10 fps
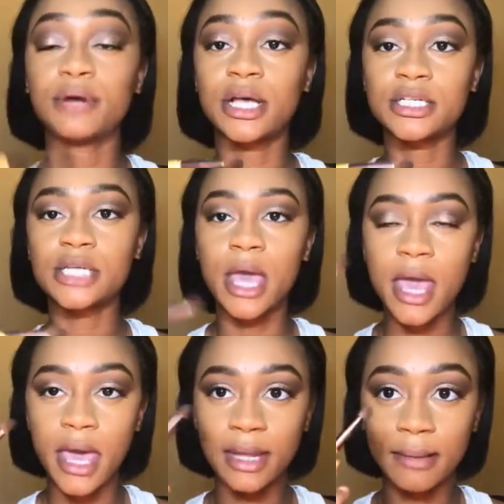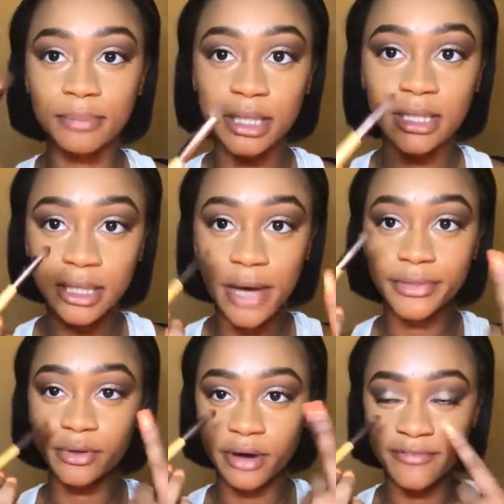brush and I'm blending out
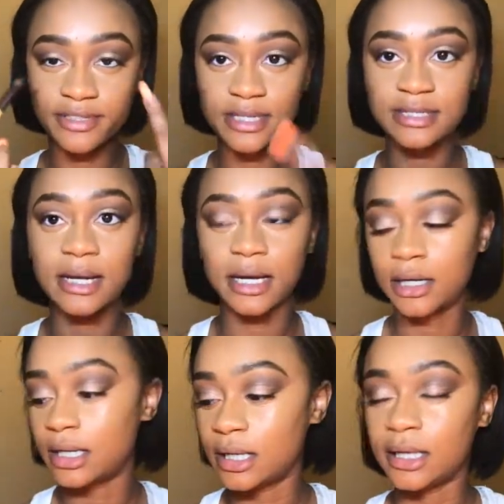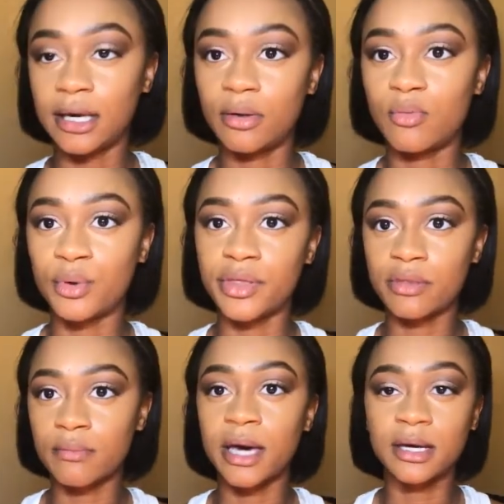the crevices that I couldn't get
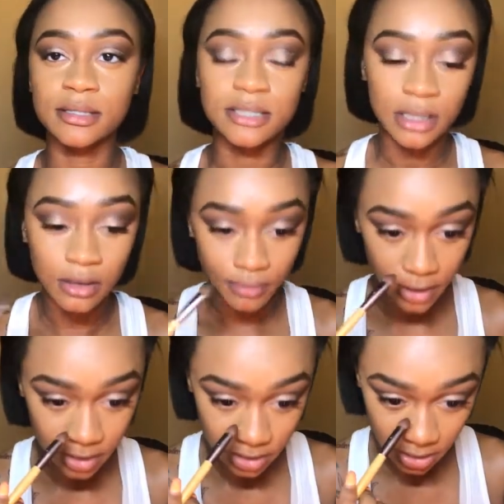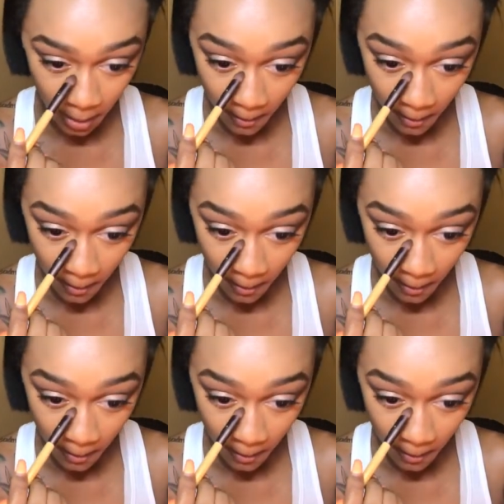with my concealer brush.